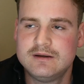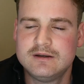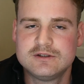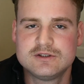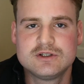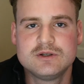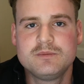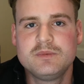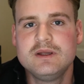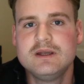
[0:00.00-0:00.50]

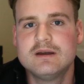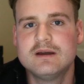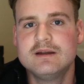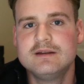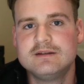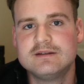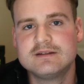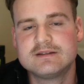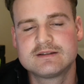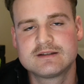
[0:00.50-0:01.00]
should be a
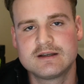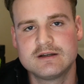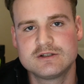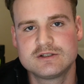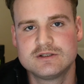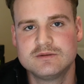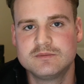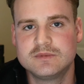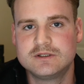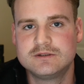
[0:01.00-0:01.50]

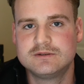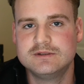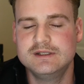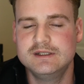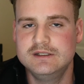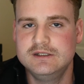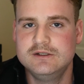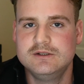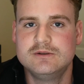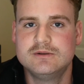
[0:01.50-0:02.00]
discussion
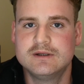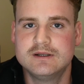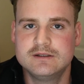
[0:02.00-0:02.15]
between you